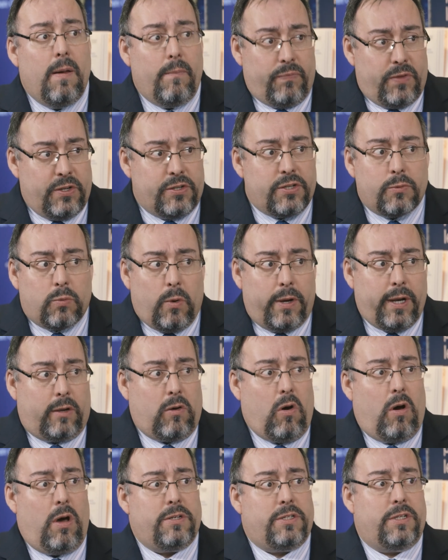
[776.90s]
this is what it
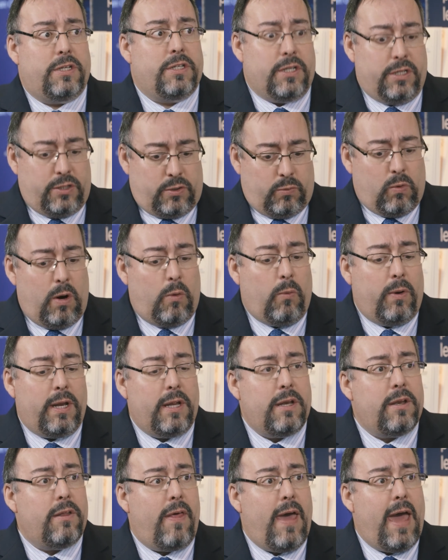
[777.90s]
costs us, this is what went
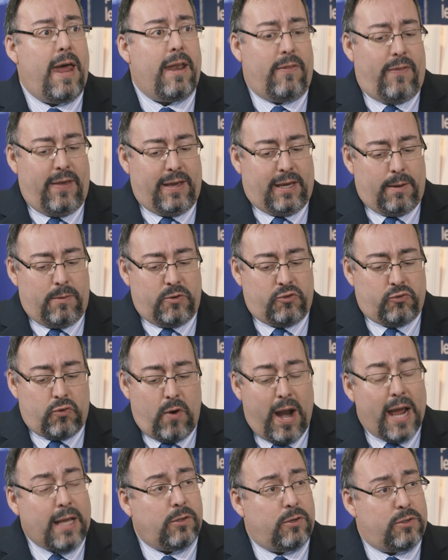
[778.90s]
into that, and they can
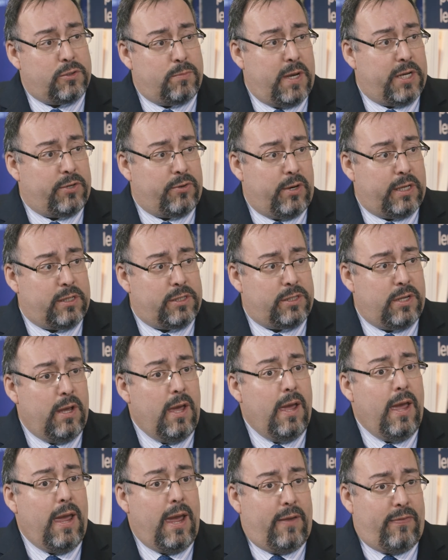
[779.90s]
track those metrics
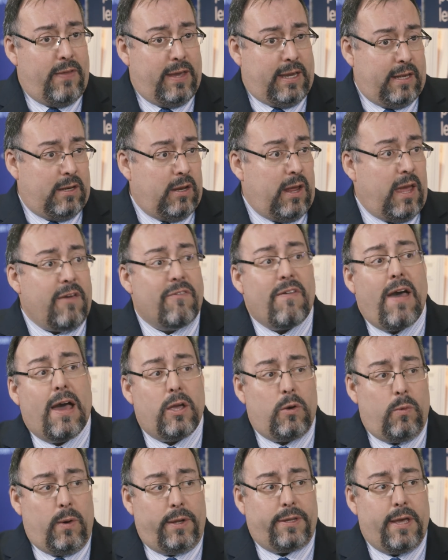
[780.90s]
and they can
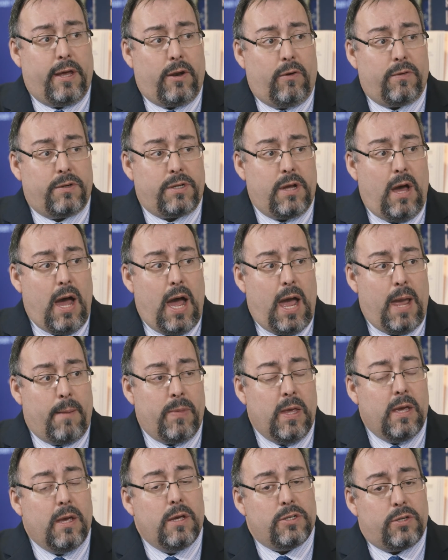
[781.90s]
evaluate that over time.
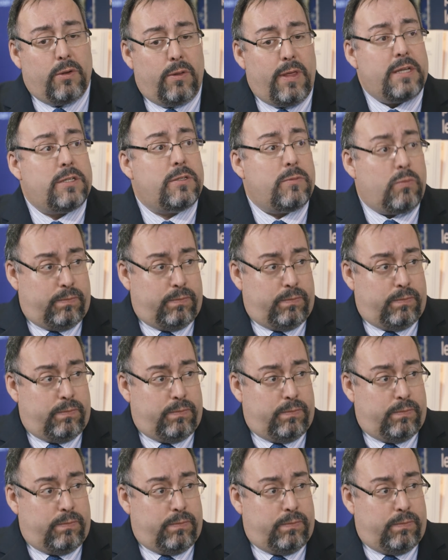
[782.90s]
So that's...